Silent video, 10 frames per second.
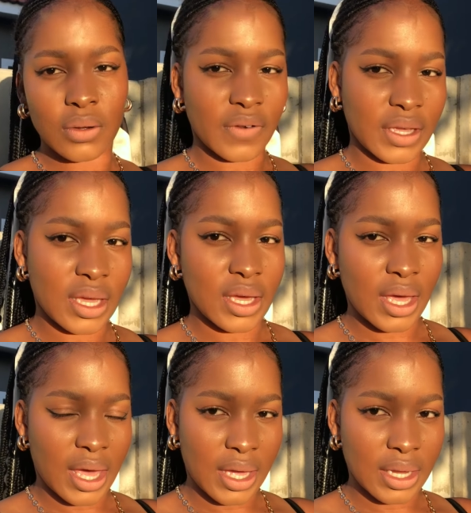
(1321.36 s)
over
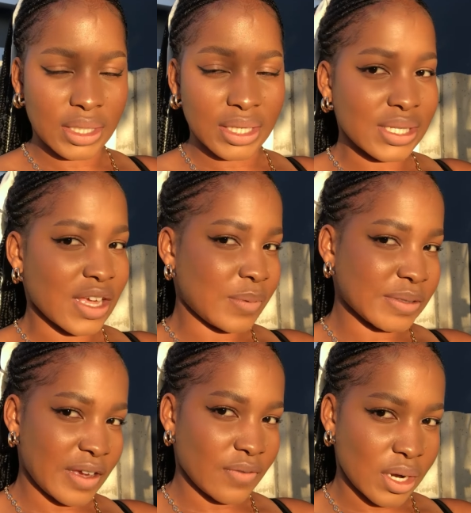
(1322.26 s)
here and it is half
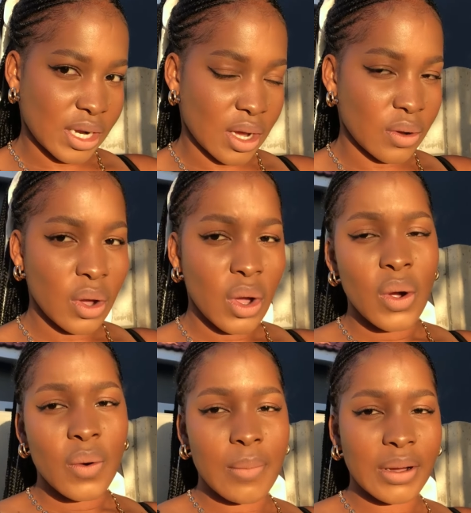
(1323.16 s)
past five right now
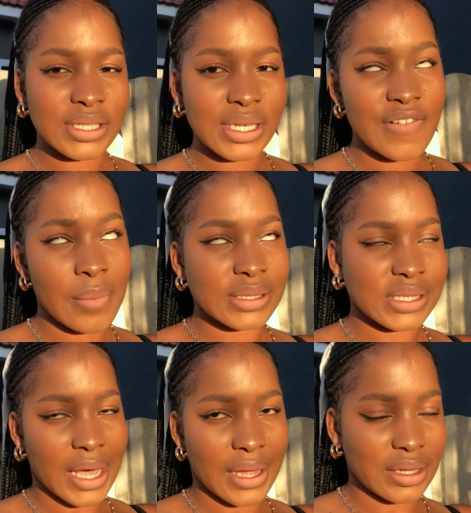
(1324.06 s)
we're about to leave I'm
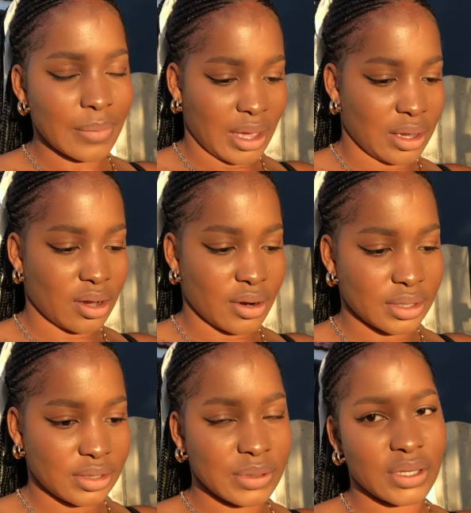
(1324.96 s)
outside in the
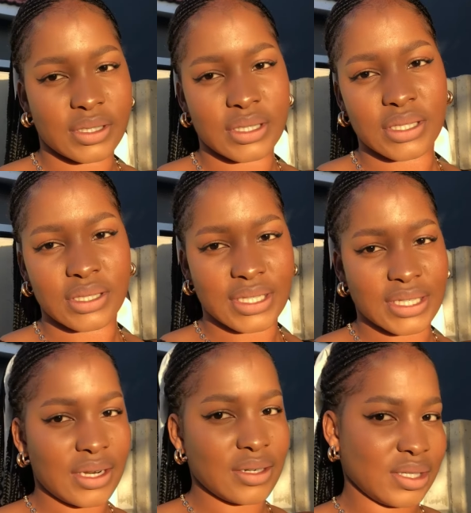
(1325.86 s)
backyard because the
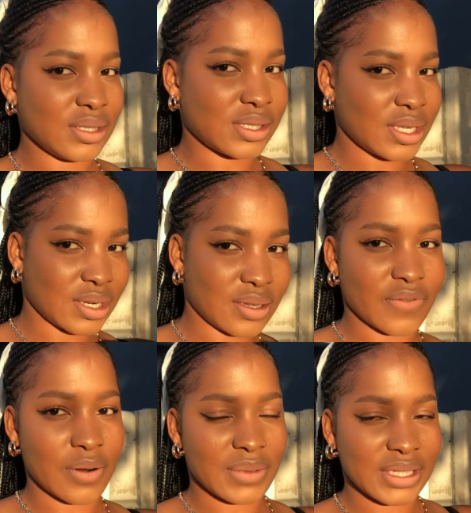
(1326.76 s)
sun is hitting
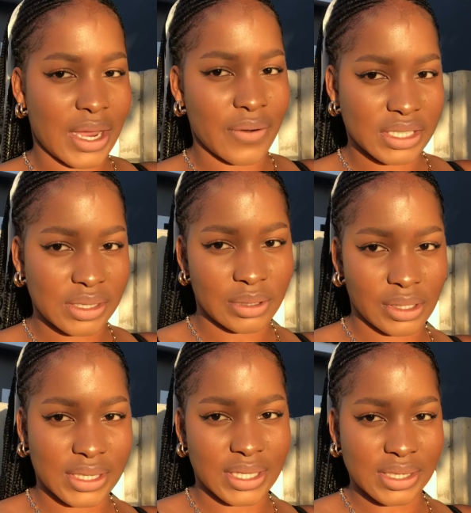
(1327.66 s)
from this direction
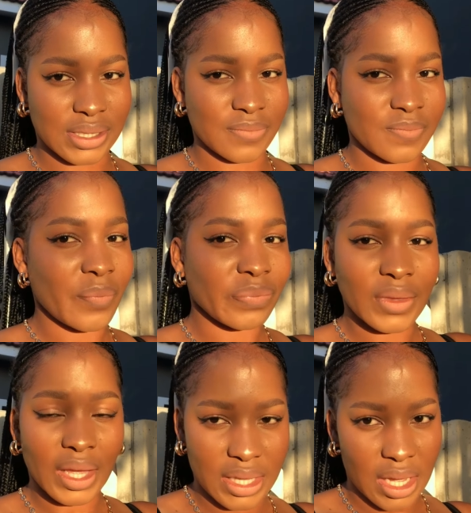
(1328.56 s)
because it is
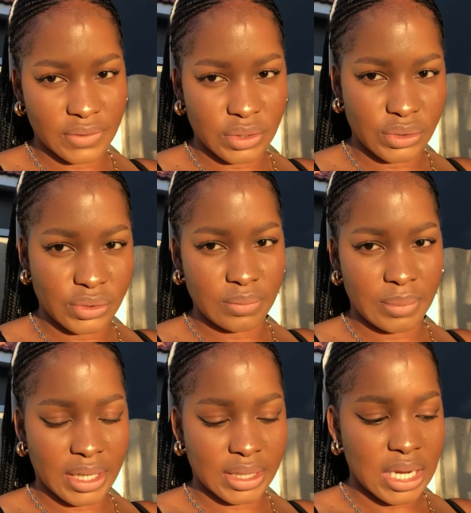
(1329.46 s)
in the afternoon
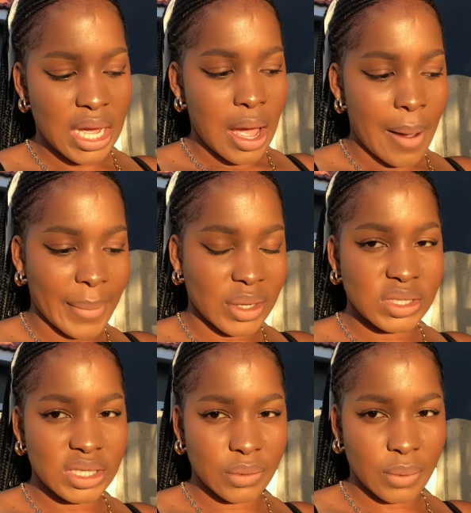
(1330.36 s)
but i'm about
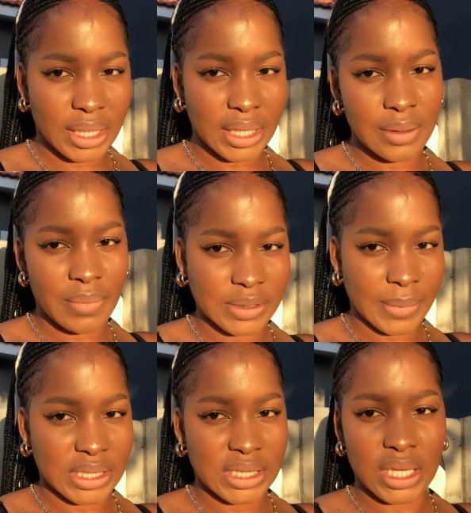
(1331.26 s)
to eat quickly brush
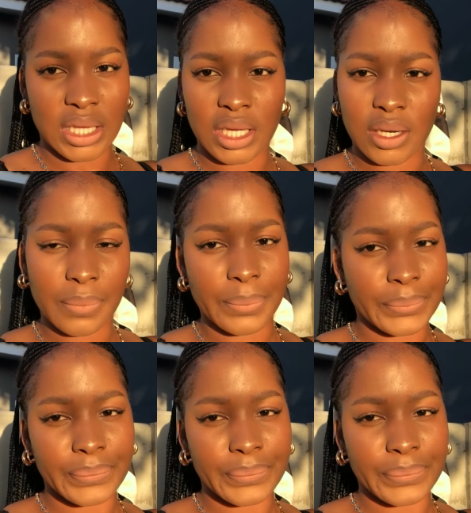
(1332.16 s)
my teeth and then